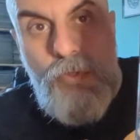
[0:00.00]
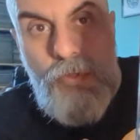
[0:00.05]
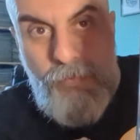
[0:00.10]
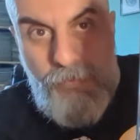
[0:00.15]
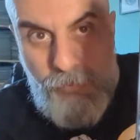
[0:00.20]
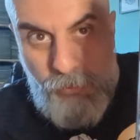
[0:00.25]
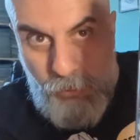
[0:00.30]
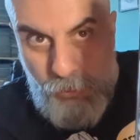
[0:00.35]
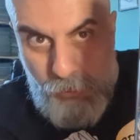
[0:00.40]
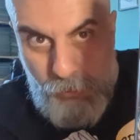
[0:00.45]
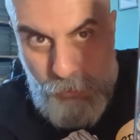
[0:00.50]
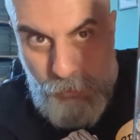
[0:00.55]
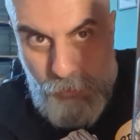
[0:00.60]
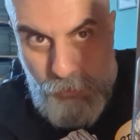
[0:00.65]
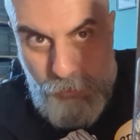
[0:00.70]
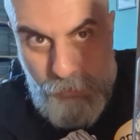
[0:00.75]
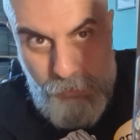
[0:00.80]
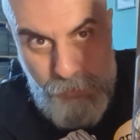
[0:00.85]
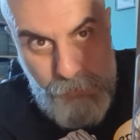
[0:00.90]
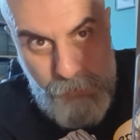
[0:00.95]
of
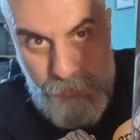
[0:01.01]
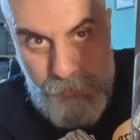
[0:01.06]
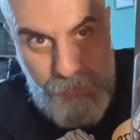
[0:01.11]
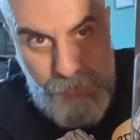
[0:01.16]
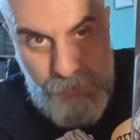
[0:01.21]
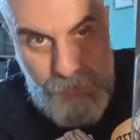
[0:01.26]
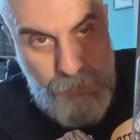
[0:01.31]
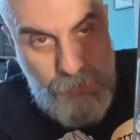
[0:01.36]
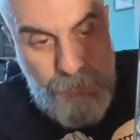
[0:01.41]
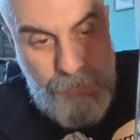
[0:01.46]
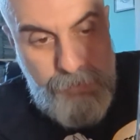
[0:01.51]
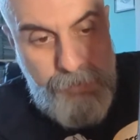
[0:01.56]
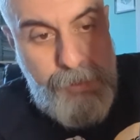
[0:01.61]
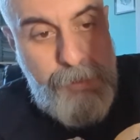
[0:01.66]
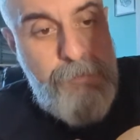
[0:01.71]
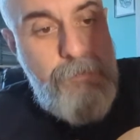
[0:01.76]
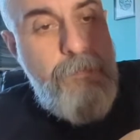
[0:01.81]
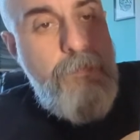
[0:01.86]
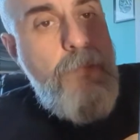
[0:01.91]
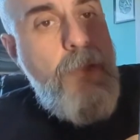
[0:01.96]
Cthulhu's story
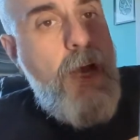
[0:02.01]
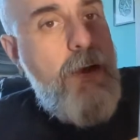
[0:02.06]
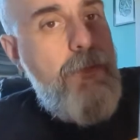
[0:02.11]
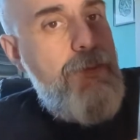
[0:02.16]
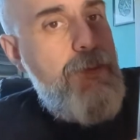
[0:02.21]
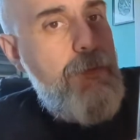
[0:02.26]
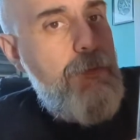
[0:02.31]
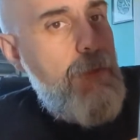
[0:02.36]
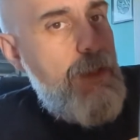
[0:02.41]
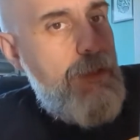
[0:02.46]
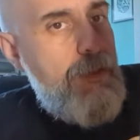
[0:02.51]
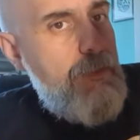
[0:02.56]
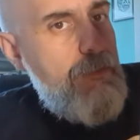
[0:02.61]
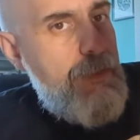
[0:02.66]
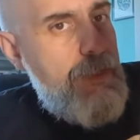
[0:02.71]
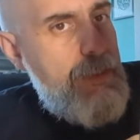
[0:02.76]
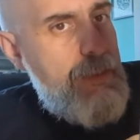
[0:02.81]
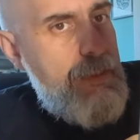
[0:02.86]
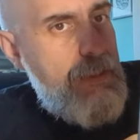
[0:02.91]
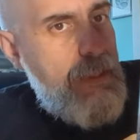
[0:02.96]
have someone
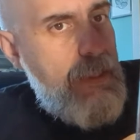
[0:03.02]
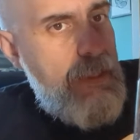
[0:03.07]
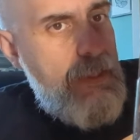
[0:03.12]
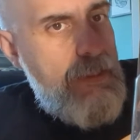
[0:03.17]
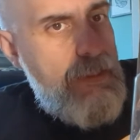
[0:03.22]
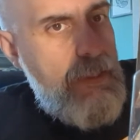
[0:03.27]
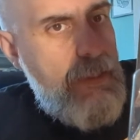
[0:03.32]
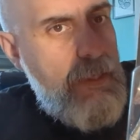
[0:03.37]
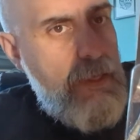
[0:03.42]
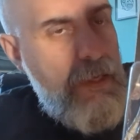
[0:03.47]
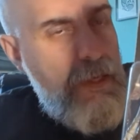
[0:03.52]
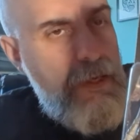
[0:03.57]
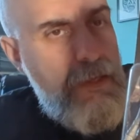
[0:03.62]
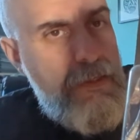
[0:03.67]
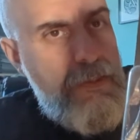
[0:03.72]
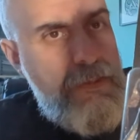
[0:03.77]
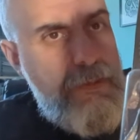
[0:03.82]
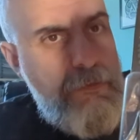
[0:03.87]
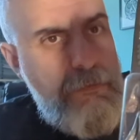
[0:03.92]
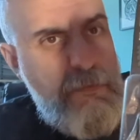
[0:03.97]
investigating
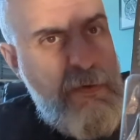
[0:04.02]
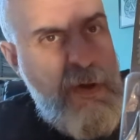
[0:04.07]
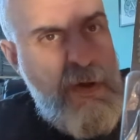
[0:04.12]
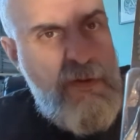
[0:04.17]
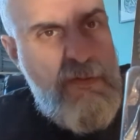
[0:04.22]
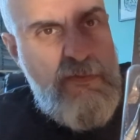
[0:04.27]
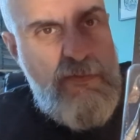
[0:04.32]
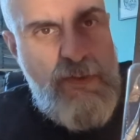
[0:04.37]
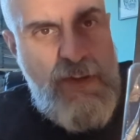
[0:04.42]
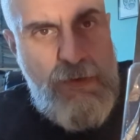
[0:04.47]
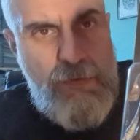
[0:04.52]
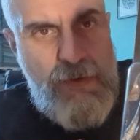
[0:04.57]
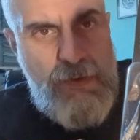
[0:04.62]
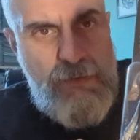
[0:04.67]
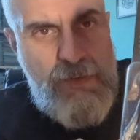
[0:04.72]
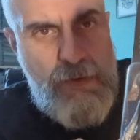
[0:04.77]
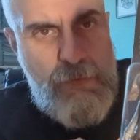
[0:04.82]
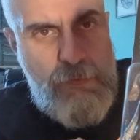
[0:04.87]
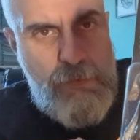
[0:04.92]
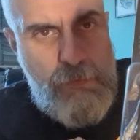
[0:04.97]
some very,
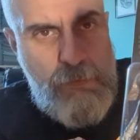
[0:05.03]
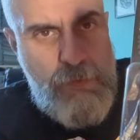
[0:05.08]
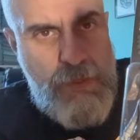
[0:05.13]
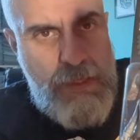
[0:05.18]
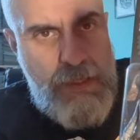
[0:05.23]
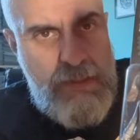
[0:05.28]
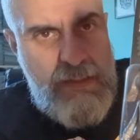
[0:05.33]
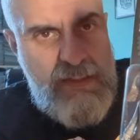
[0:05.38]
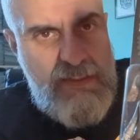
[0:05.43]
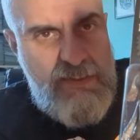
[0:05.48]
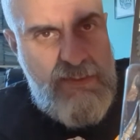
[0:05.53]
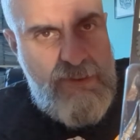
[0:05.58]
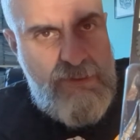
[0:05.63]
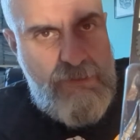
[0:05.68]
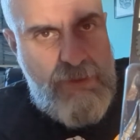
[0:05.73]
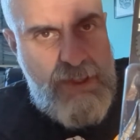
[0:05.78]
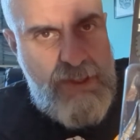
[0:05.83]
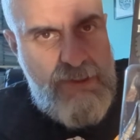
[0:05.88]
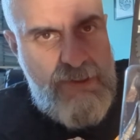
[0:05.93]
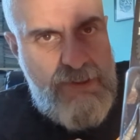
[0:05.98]
very weird and
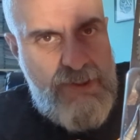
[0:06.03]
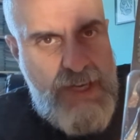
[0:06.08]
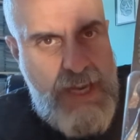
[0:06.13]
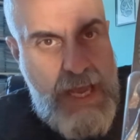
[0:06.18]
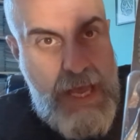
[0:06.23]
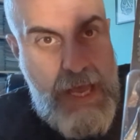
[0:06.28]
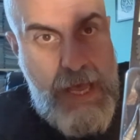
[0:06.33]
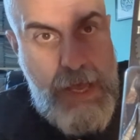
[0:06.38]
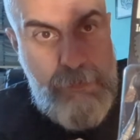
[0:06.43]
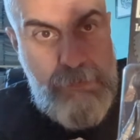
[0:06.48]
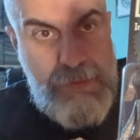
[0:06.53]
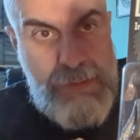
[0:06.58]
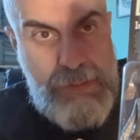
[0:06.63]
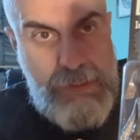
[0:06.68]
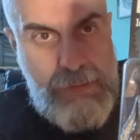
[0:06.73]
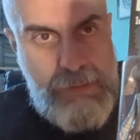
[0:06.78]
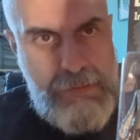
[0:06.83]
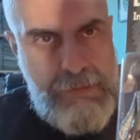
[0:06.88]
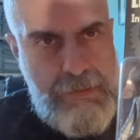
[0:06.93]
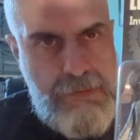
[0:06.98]
strange
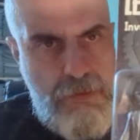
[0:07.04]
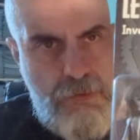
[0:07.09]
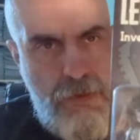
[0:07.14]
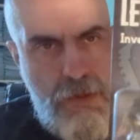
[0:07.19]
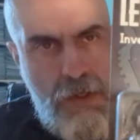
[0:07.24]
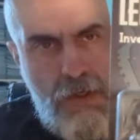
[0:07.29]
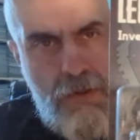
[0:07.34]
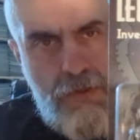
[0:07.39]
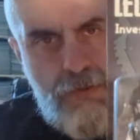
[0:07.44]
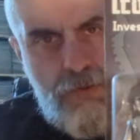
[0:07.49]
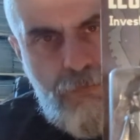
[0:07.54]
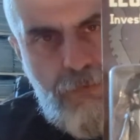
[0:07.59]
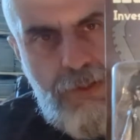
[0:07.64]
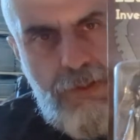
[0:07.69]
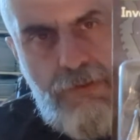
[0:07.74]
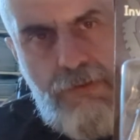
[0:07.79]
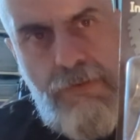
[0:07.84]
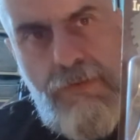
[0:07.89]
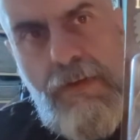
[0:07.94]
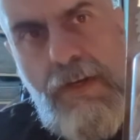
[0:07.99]
happenings. So we
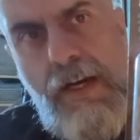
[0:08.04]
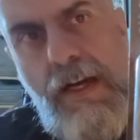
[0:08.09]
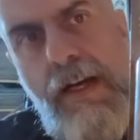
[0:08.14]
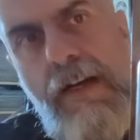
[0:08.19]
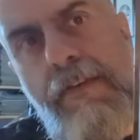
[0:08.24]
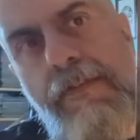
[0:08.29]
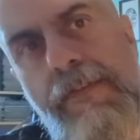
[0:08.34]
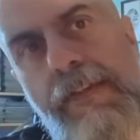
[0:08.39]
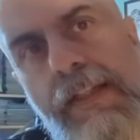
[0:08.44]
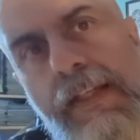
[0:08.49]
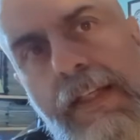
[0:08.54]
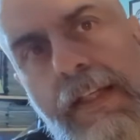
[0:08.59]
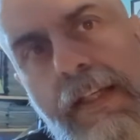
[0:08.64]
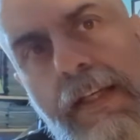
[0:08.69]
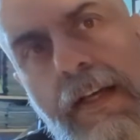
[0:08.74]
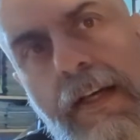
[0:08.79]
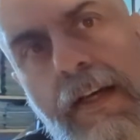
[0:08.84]
do have the